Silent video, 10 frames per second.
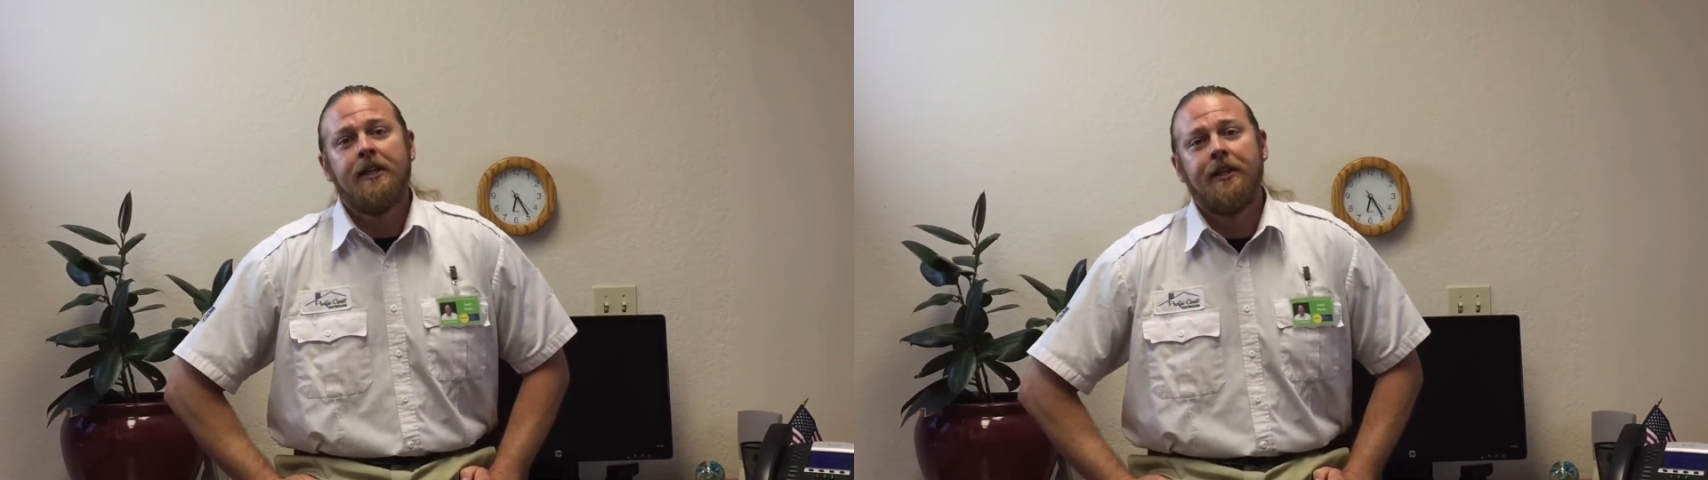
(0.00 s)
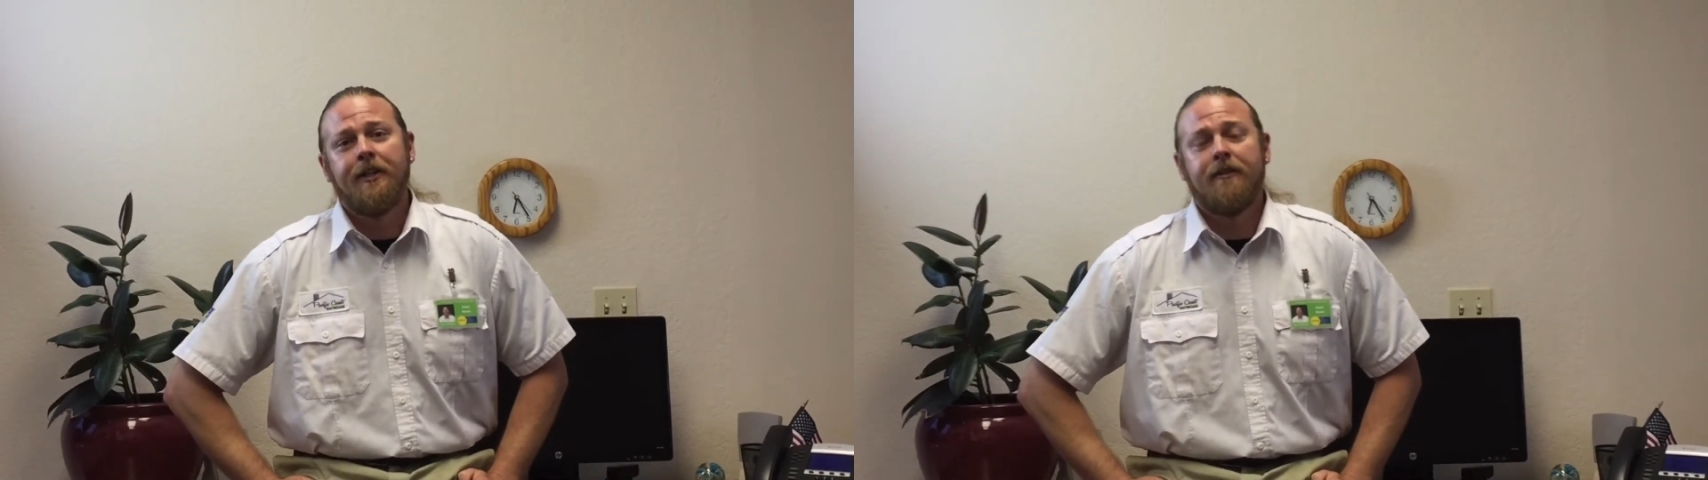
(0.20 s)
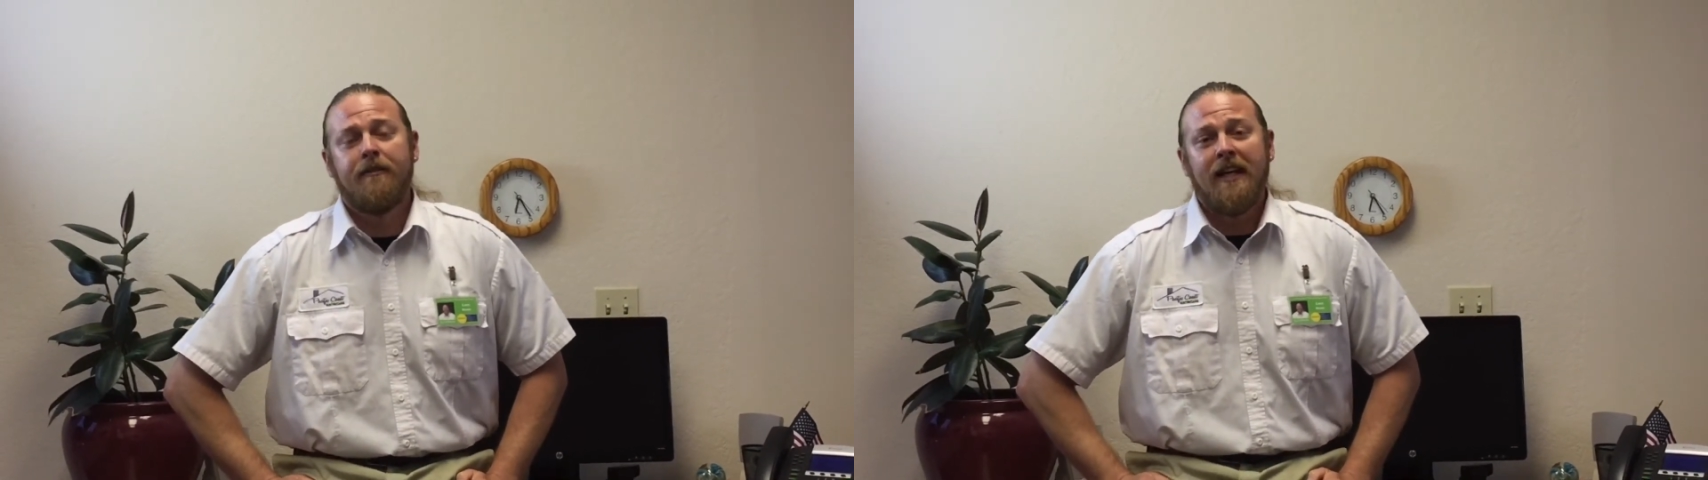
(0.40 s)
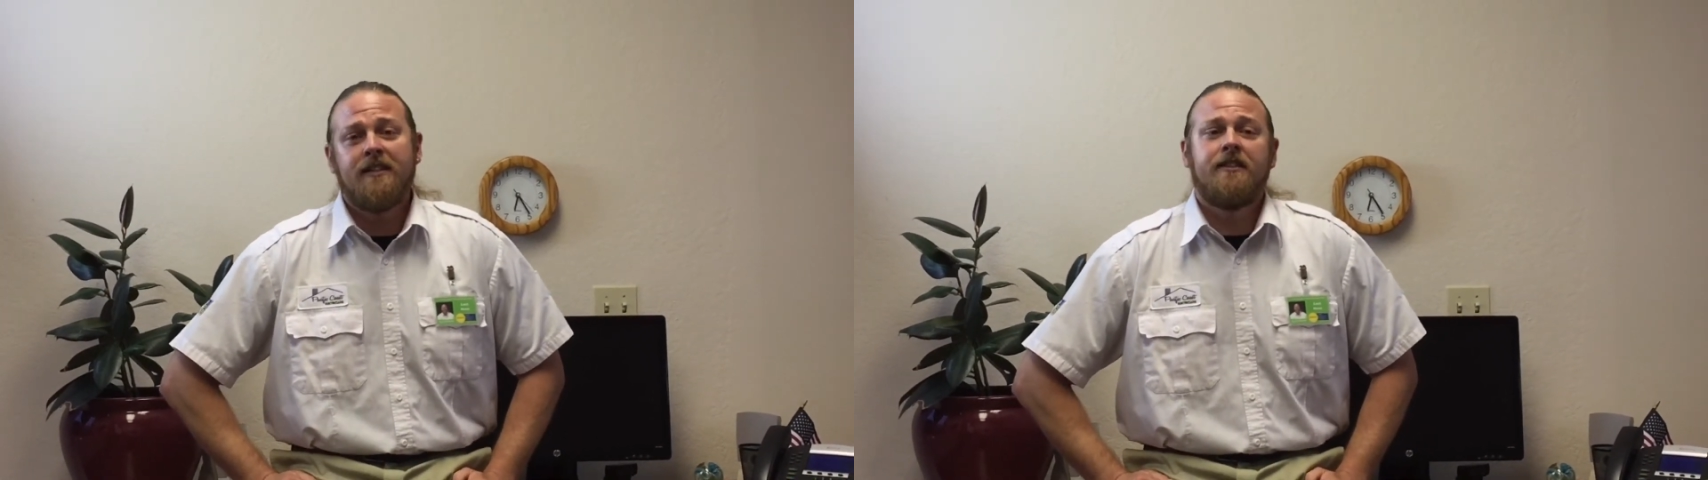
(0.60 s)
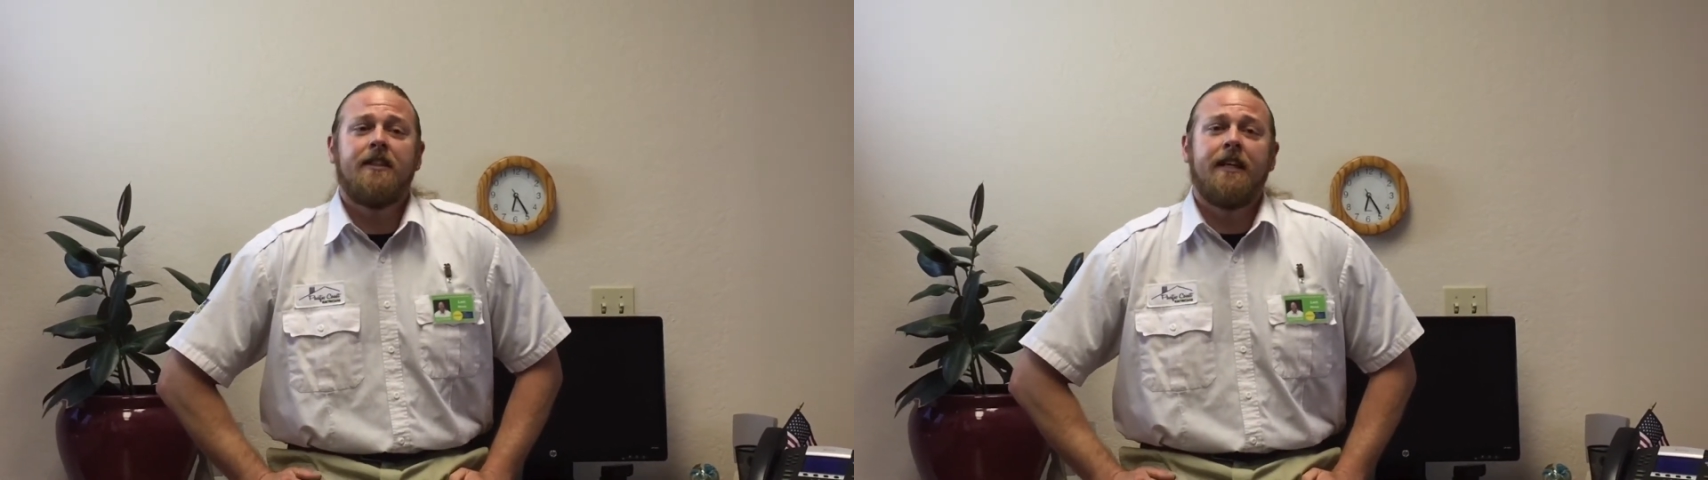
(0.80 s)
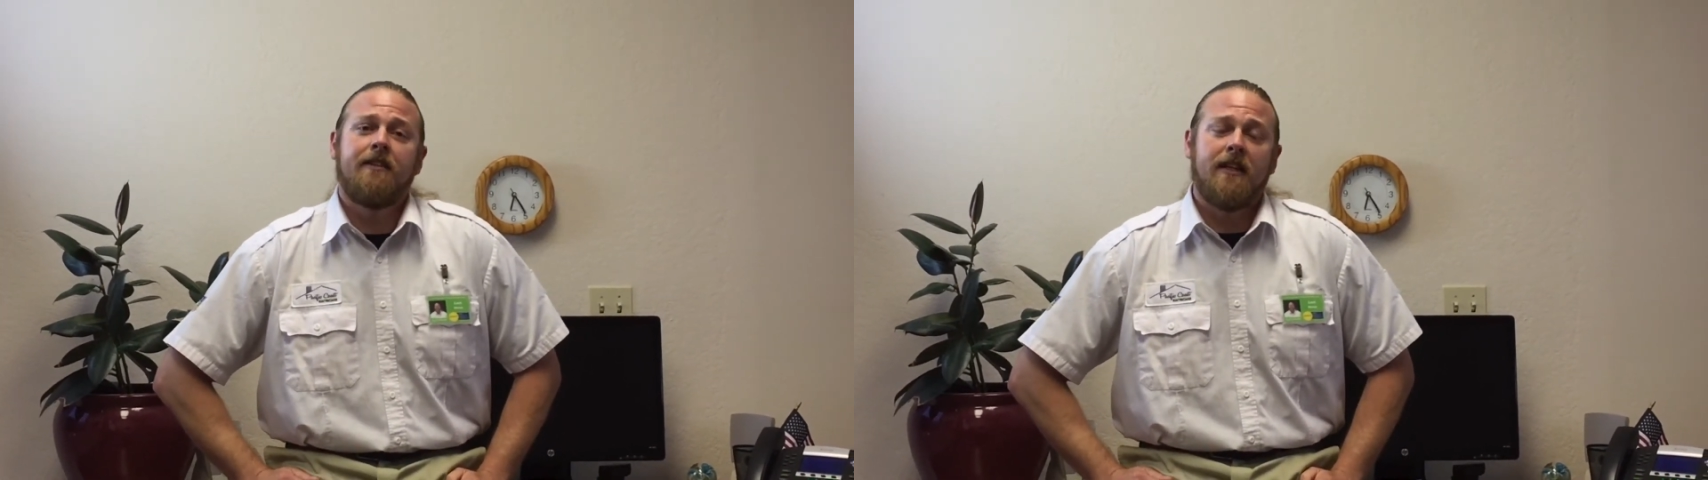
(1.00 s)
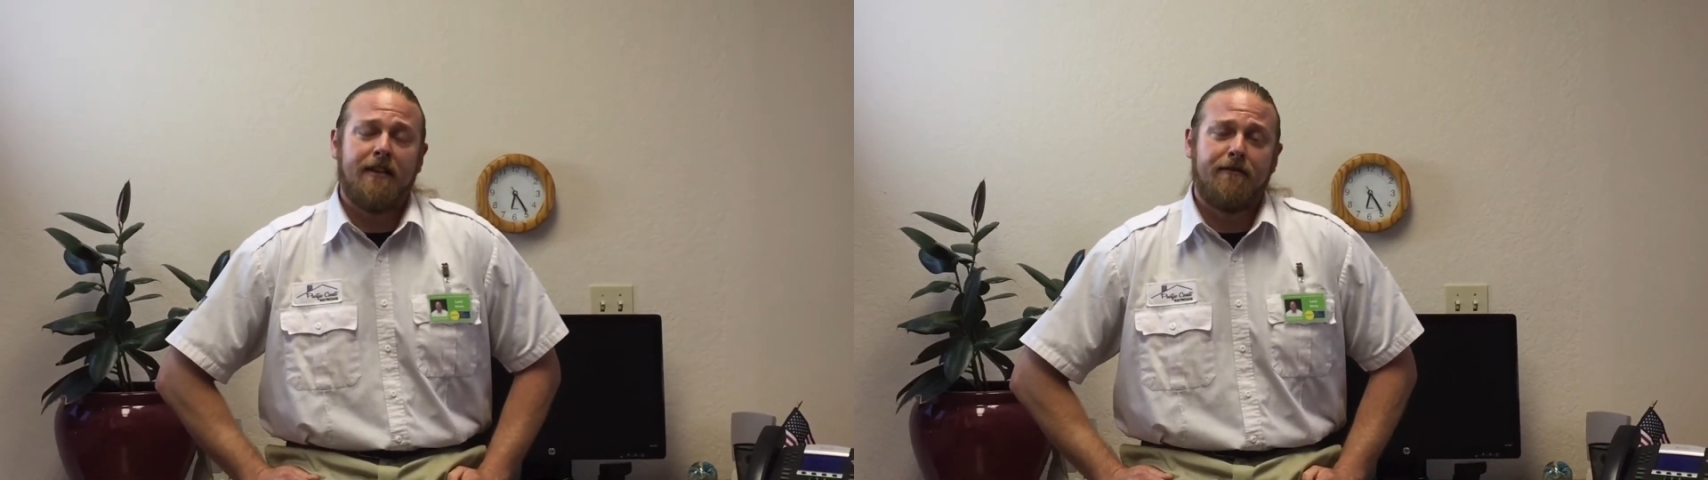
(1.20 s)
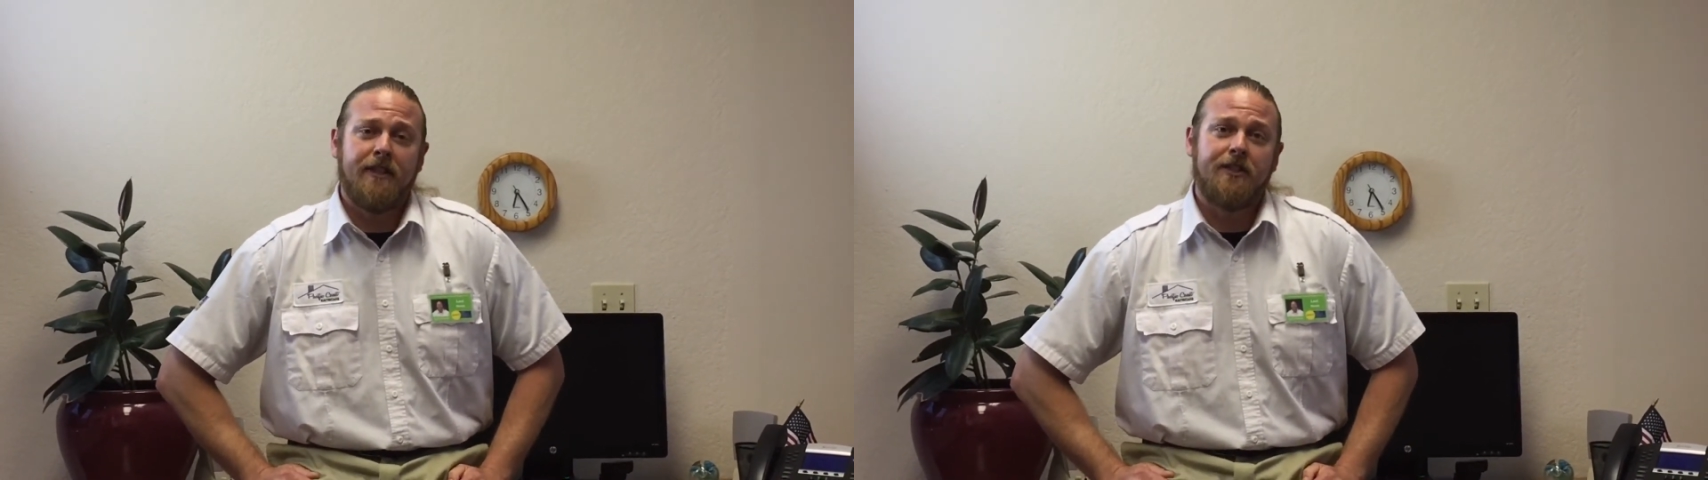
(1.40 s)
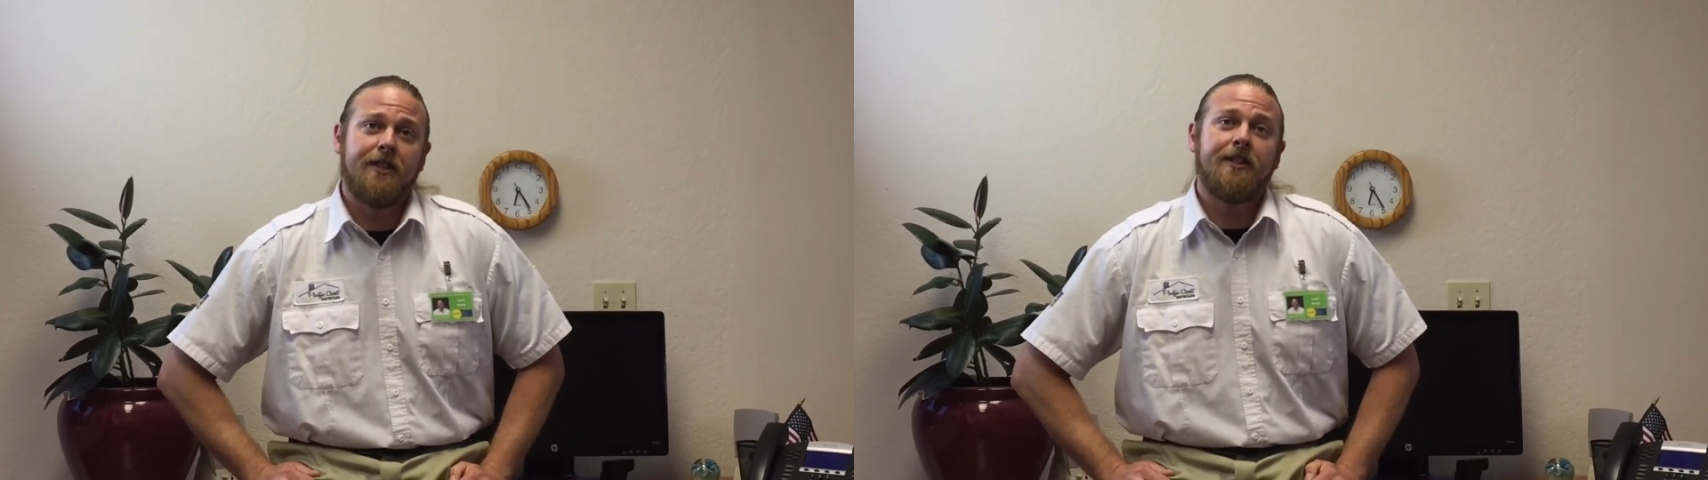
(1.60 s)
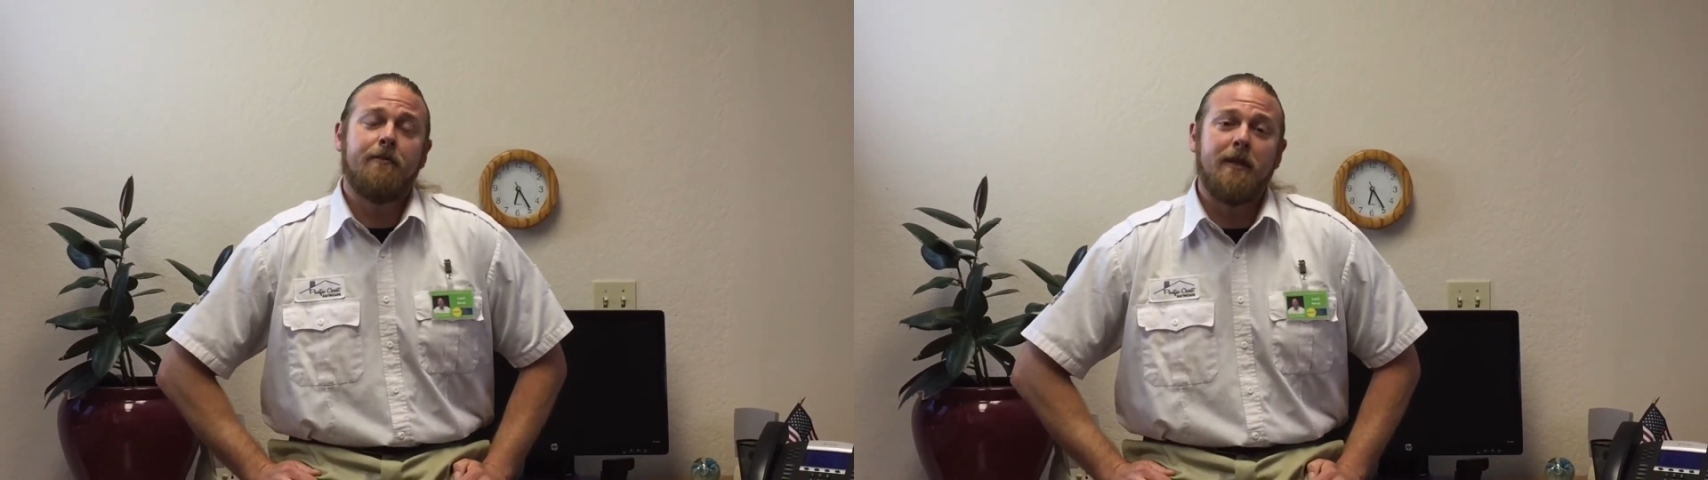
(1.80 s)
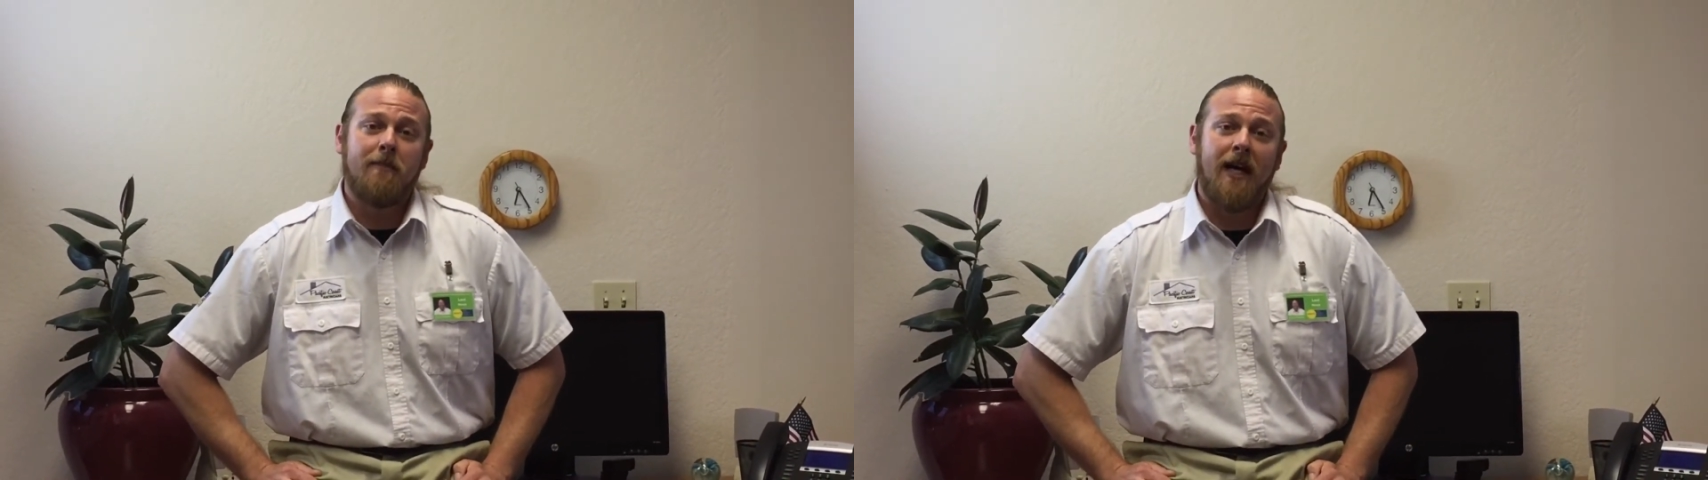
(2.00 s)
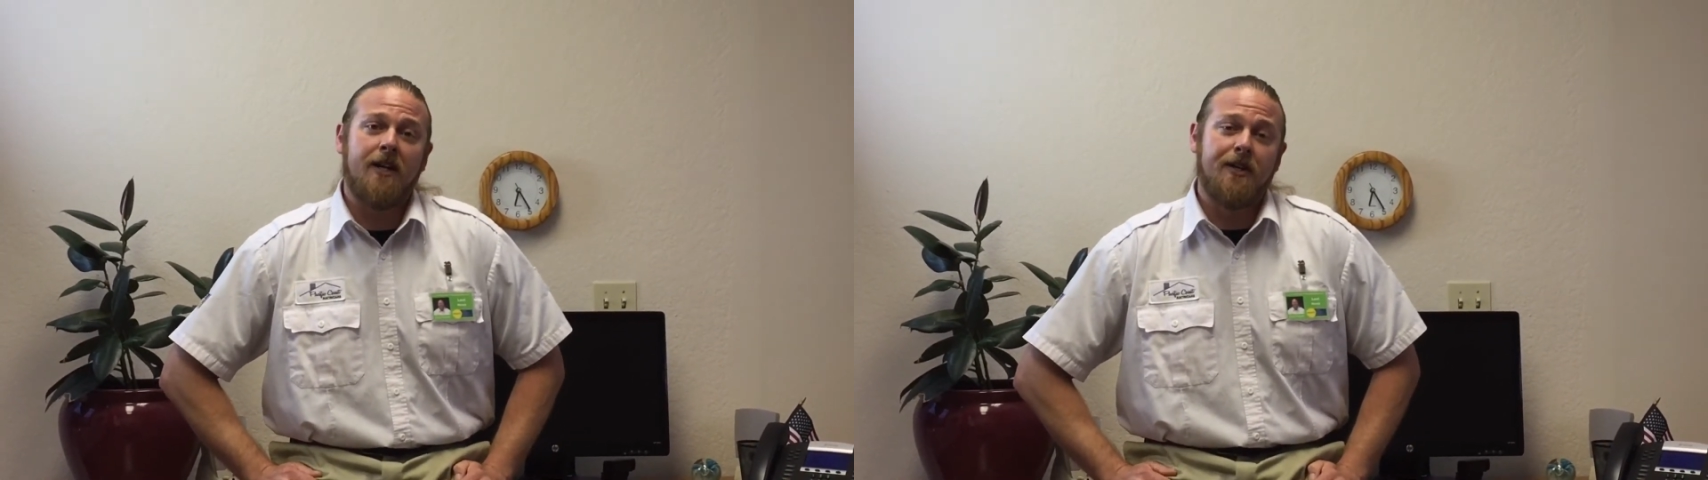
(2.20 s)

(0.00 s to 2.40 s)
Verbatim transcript: Your device at the light fixture could be bad.